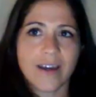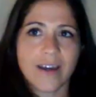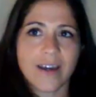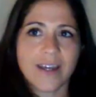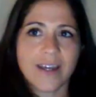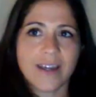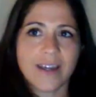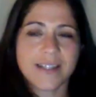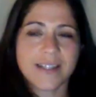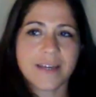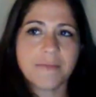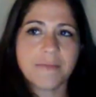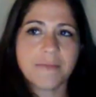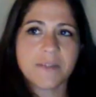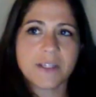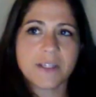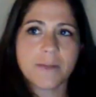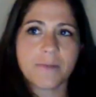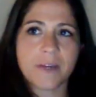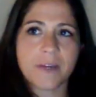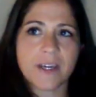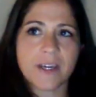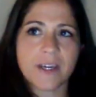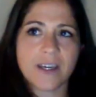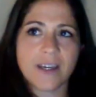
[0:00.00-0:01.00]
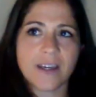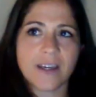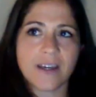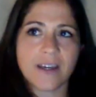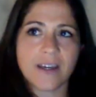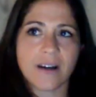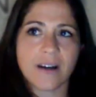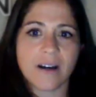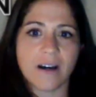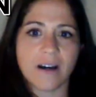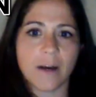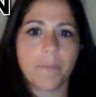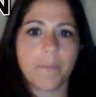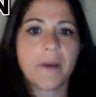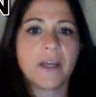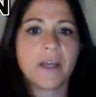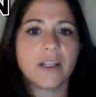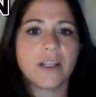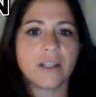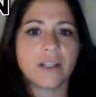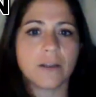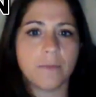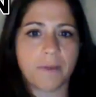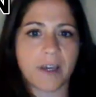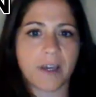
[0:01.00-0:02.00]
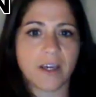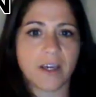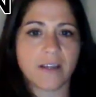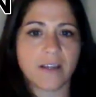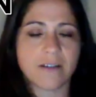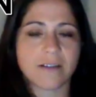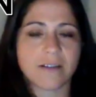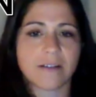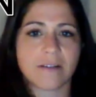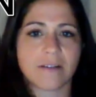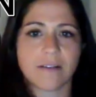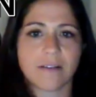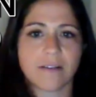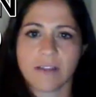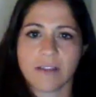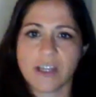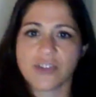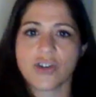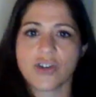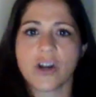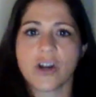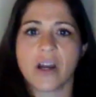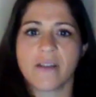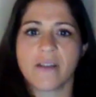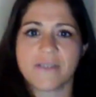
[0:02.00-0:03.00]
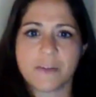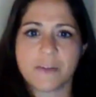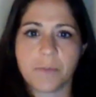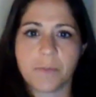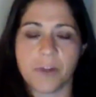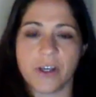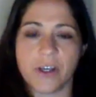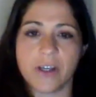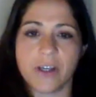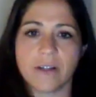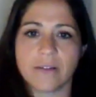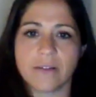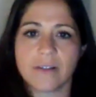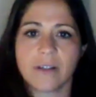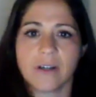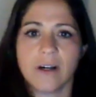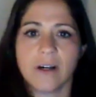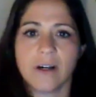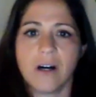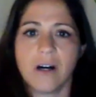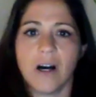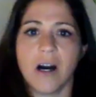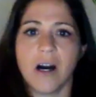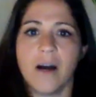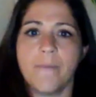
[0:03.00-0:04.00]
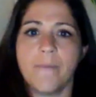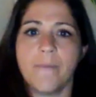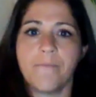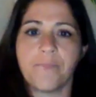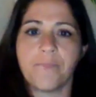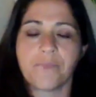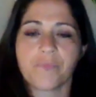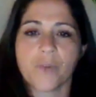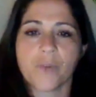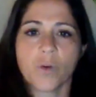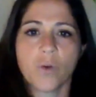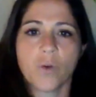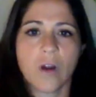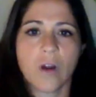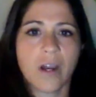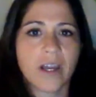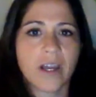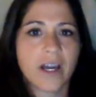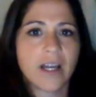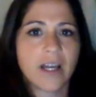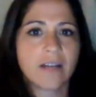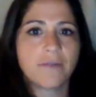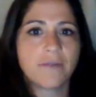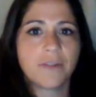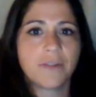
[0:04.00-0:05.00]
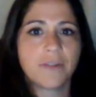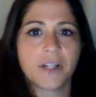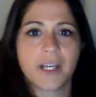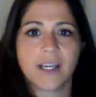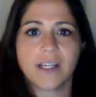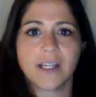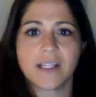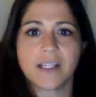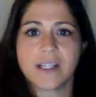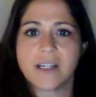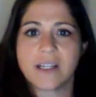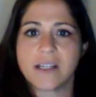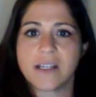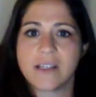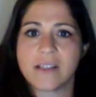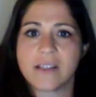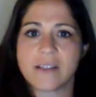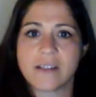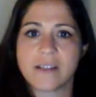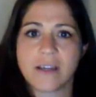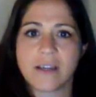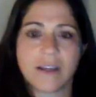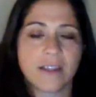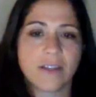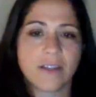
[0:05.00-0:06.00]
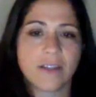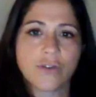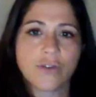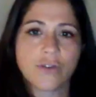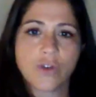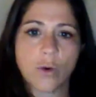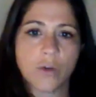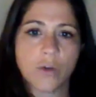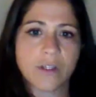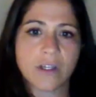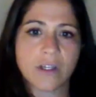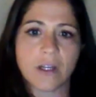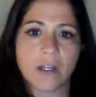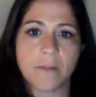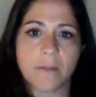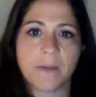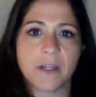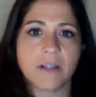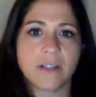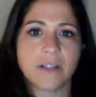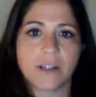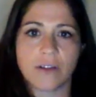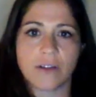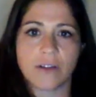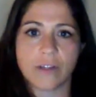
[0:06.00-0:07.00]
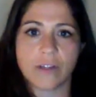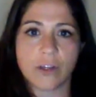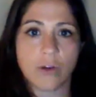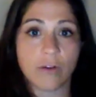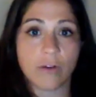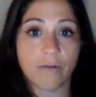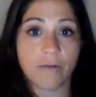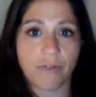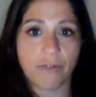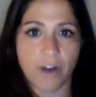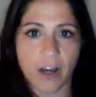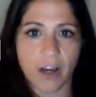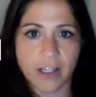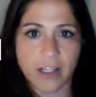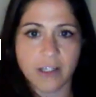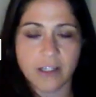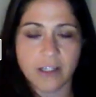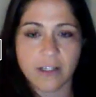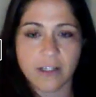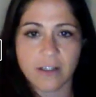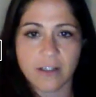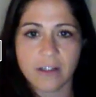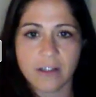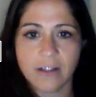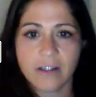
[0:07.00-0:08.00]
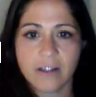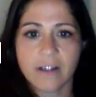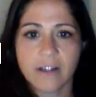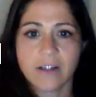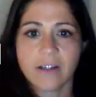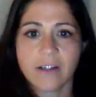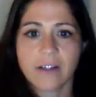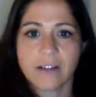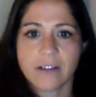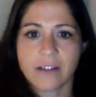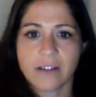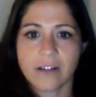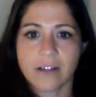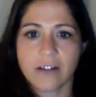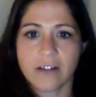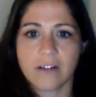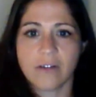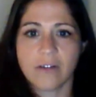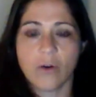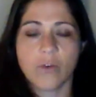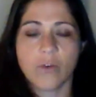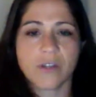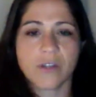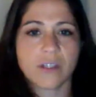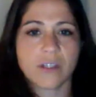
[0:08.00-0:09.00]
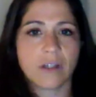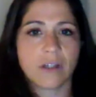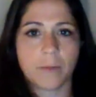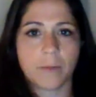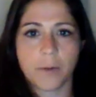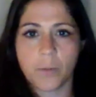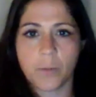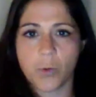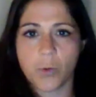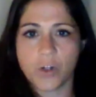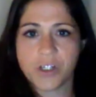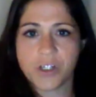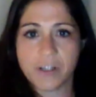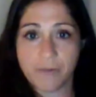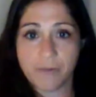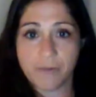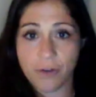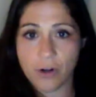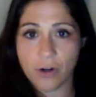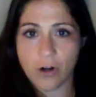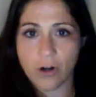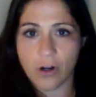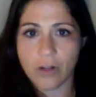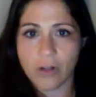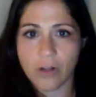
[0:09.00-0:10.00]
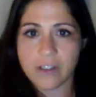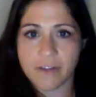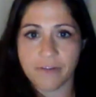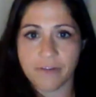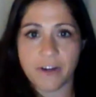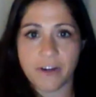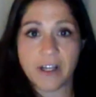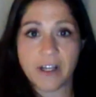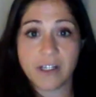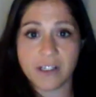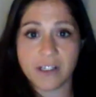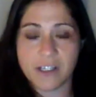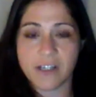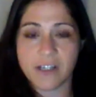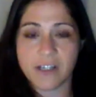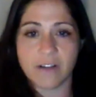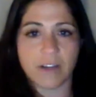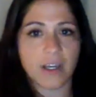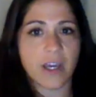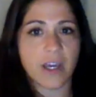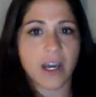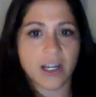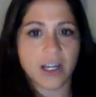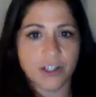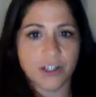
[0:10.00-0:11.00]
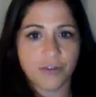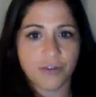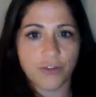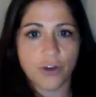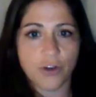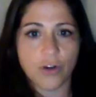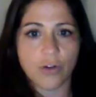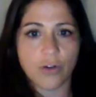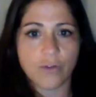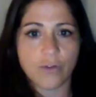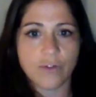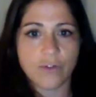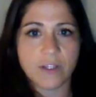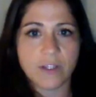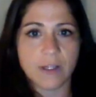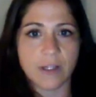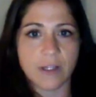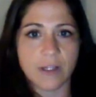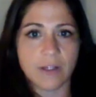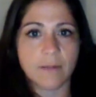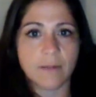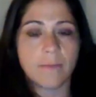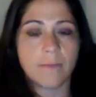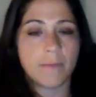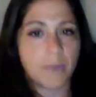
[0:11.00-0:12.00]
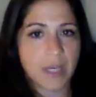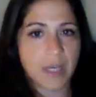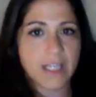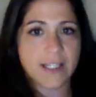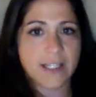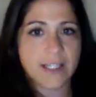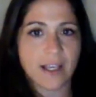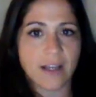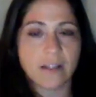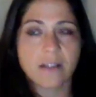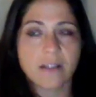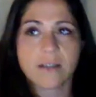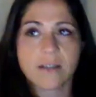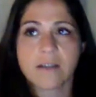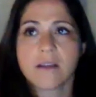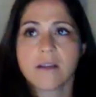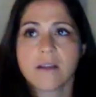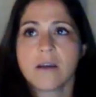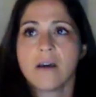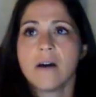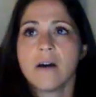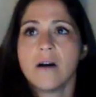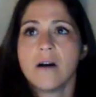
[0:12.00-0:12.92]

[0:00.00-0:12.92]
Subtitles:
it seems to be opinion-based. Things are kind of split. Where I kind of land is I think there's always going to be a deal that you can find. They're always a little bit more difficult to find a deal that cash flows and makes sense,